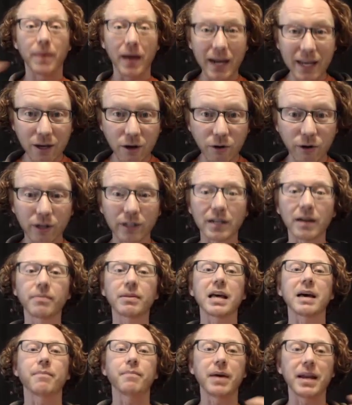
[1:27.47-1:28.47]
petticoat on top
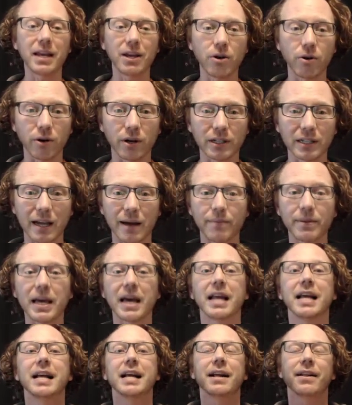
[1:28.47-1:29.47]
of that, petticoat on top of
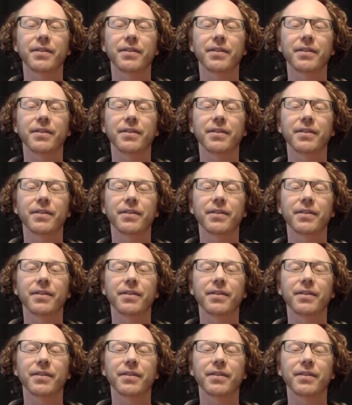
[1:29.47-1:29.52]
that.